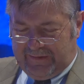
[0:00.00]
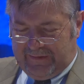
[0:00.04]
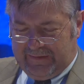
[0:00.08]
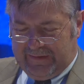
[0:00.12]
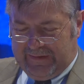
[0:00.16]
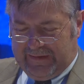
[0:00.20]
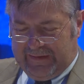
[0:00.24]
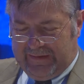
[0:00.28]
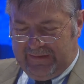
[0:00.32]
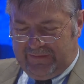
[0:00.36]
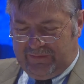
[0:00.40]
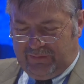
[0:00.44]

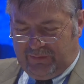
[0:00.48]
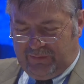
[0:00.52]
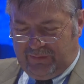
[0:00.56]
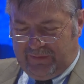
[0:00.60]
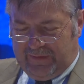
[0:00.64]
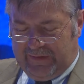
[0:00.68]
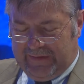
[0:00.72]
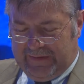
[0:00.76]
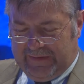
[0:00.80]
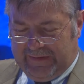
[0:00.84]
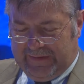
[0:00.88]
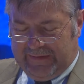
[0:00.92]
guy
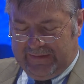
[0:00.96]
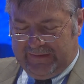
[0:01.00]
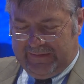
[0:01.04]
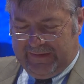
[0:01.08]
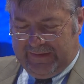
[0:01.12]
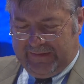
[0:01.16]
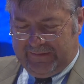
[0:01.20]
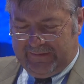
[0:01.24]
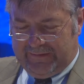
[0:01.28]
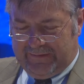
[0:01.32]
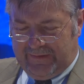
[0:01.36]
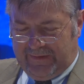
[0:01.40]
talking like
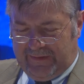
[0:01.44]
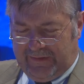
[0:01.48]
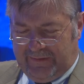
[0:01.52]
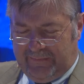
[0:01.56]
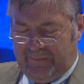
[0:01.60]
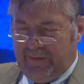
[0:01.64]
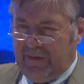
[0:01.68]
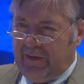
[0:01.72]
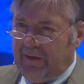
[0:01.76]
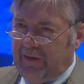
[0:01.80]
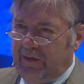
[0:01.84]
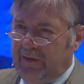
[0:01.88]
that,
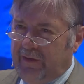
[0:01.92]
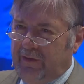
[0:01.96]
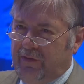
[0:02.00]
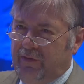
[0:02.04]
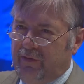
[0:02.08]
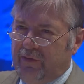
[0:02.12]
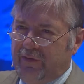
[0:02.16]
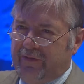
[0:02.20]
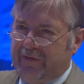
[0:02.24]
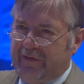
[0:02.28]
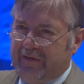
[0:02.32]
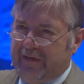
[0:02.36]

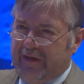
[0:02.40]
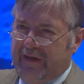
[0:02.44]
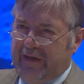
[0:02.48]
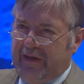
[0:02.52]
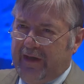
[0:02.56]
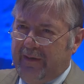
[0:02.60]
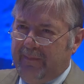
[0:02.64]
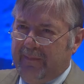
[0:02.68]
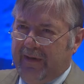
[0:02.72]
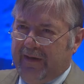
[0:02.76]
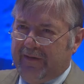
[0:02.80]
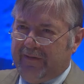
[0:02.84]
do you see
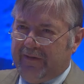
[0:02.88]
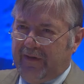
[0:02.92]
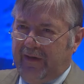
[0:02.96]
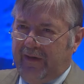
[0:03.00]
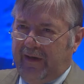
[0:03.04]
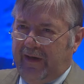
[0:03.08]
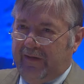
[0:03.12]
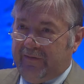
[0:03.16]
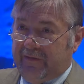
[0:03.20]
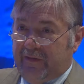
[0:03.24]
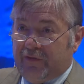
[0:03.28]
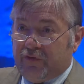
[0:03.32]
him as
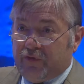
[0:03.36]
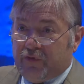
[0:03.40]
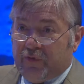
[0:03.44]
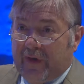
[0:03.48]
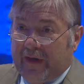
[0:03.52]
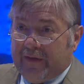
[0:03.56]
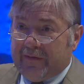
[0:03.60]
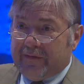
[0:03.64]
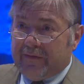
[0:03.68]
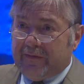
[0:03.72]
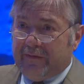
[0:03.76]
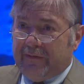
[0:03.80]
a
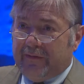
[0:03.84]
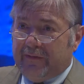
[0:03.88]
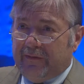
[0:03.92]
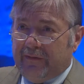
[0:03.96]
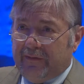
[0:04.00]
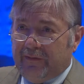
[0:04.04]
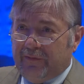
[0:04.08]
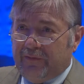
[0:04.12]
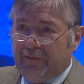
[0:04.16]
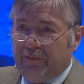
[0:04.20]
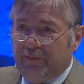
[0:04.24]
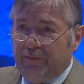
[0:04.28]
threat
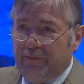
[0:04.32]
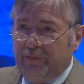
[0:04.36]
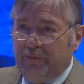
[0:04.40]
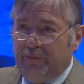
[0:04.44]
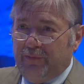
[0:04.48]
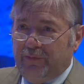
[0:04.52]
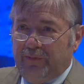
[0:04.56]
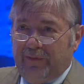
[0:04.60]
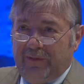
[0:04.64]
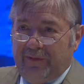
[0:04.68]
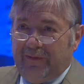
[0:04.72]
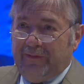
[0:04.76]
to